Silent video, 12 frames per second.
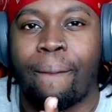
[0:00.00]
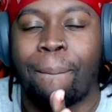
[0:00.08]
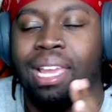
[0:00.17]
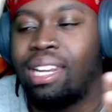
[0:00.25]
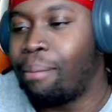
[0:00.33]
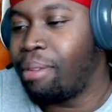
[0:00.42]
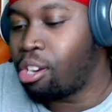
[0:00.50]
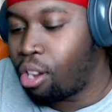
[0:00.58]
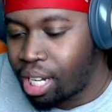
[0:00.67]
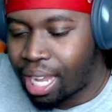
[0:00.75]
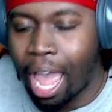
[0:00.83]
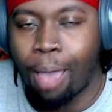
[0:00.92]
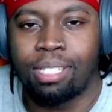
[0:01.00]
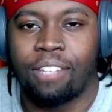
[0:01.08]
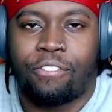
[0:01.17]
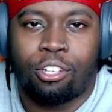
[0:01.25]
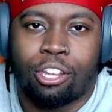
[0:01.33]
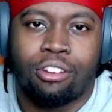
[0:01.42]
man. Let me know in the comments if
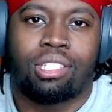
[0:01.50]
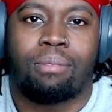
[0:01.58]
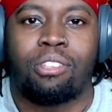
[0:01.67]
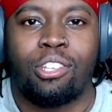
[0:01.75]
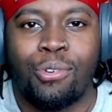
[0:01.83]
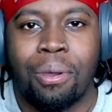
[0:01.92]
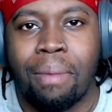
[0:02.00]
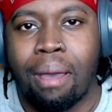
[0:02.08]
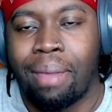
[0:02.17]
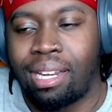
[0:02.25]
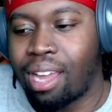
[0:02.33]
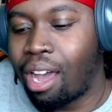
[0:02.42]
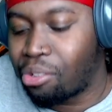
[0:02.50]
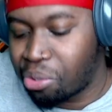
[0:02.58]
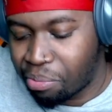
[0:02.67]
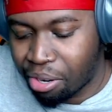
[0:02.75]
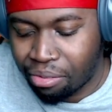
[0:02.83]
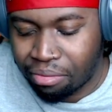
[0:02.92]
you learned something new about McDonald's,
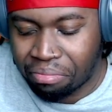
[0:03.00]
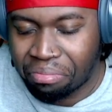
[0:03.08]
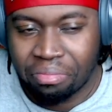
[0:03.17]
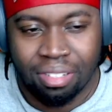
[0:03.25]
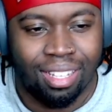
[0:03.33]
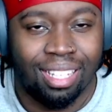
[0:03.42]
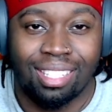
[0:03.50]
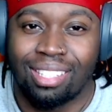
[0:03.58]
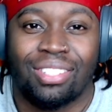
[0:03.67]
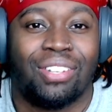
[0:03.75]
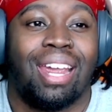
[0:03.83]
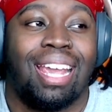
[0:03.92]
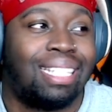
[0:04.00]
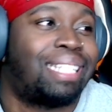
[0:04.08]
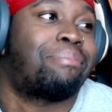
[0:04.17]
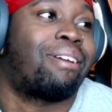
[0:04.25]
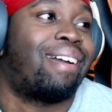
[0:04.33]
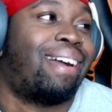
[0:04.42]
bro. This is crazy,
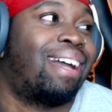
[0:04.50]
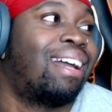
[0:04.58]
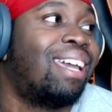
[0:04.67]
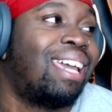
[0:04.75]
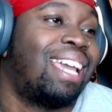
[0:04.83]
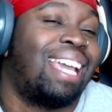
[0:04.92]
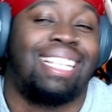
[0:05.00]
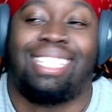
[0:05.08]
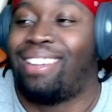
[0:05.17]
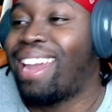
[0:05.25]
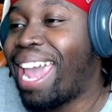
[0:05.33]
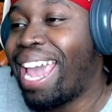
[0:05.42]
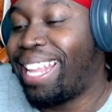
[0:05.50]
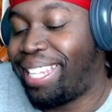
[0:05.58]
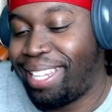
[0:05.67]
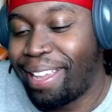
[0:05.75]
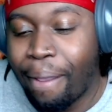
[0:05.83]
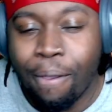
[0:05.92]
bro. It's
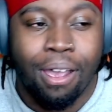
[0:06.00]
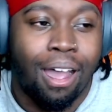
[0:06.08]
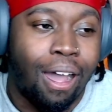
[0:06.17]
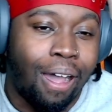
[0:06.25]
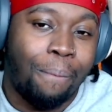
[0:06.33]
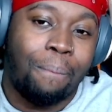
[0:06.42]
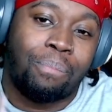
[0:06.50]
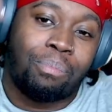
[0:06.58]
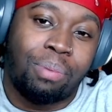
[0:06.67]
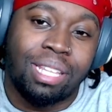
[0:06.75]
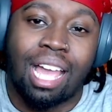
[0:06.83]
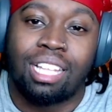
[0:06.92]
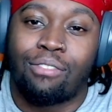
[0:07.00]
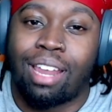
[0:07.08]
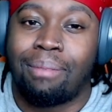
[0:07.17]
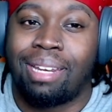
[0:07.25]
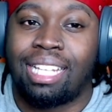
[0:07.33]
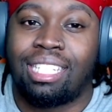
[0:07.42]
crazy. Put down some
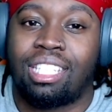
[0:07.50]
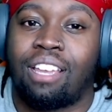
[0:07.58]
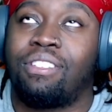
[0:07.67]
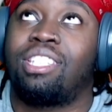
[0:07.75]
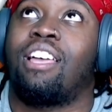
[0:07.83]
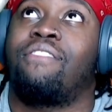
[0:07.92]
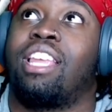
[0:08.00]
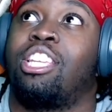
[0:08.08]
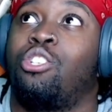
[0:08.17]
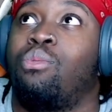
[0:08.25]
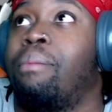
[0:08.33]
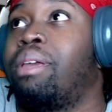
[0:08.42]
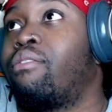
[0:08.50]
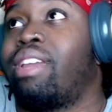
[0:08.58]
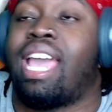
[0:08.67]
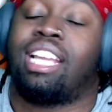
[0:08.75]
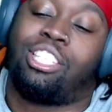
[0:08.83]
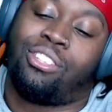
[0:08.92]
recommendations of stuff that you want me to
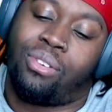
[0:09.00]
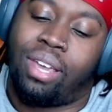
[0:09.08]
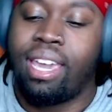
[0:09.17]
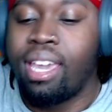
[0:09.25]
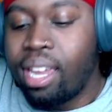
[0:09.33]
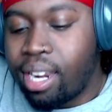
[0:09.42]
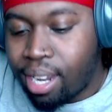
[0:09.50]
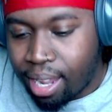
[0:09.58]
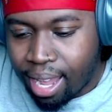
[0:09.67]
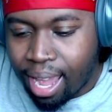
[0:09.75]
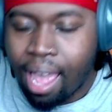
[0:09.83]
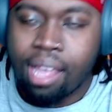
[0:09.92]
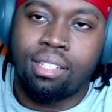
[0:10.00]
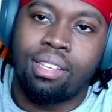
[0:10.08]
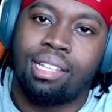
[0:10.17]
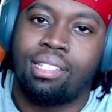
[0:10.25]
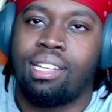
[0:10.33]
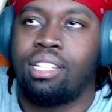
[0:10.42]
react to, and I'll see you
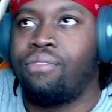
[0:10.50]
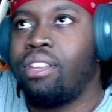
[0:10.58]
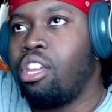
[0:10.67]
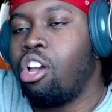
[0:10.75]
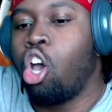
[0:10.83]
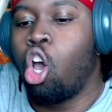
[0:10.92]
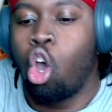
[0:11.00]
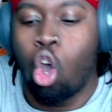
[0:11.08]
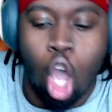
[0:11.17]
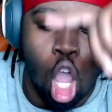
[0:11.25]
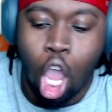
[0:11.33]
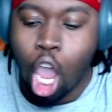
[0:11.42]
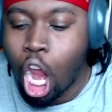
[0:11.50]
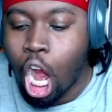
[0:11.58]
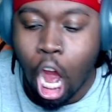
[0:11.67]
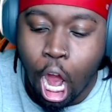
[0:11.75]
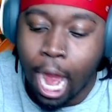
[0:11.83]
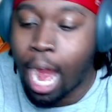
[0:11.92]
guys in the next video.
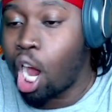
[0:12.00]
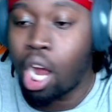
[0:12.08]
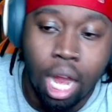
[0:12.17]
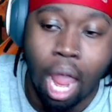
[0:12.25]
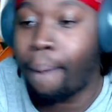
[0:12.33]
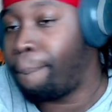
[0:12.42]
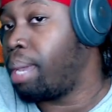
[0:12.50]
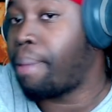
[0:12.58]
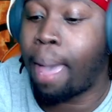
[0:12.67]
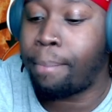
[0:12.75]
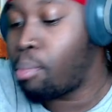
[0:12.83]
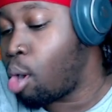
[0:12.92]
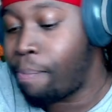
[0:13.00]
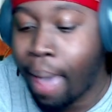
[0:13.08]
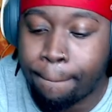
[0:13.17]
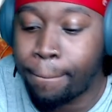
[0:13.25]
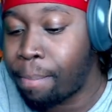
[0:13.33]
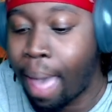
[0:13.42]
Beep bop, boop boop
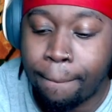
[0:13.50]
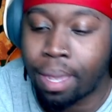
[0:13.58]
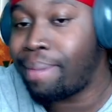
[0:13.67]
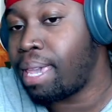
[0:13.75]
bop, beep bop, beep beep.